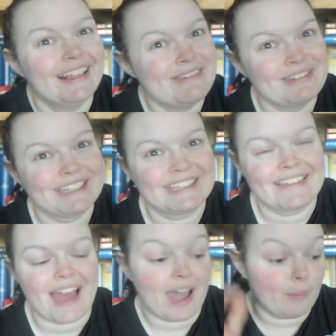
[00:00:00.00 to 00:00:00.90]
Let me just say
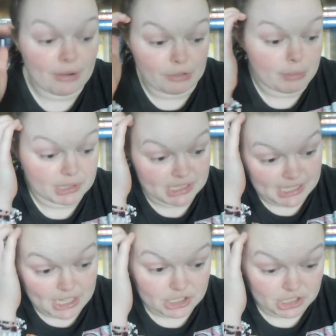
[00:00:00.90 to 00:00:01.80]
that. One of her books is
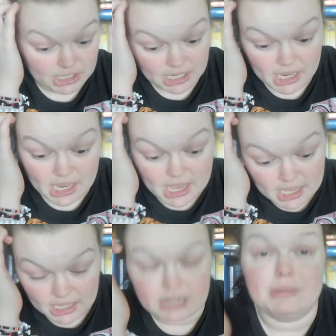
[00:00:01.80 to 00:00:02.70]
actually
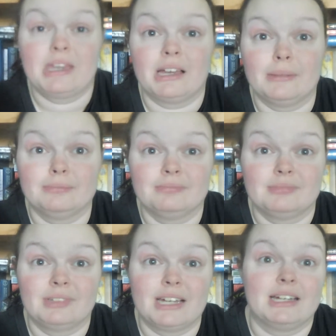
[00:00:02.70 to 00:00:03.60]
going to become
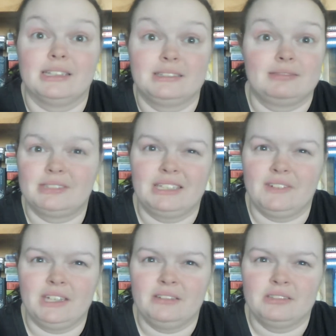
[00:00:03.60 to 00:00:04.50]
a
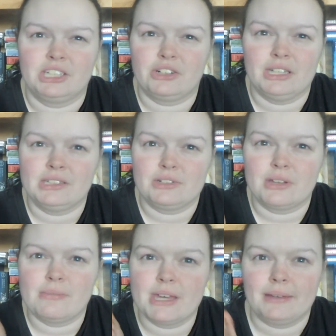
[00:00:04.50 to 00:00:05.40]
TV series or
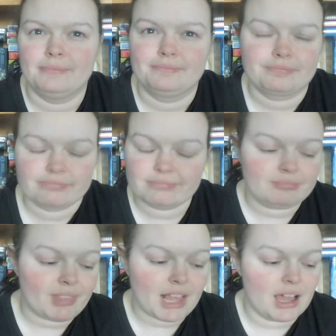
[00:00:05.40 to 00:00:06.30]
something.
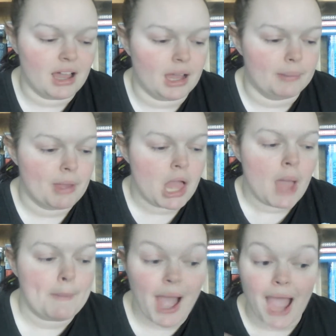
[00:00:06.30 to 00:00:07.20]
Um,
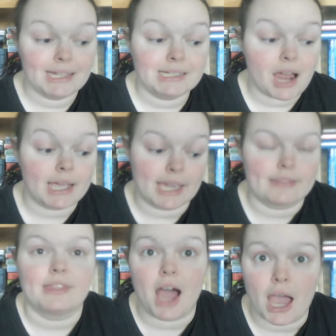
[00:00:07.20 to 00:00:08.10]
but I did not
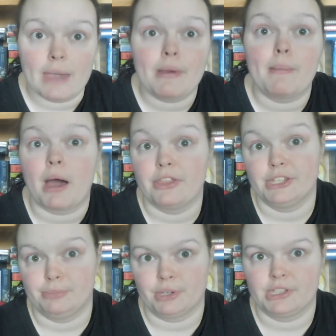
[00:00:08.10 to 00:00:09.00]
get the hype about this
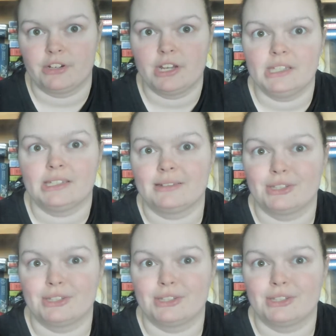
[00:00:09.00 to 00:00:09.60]
book series.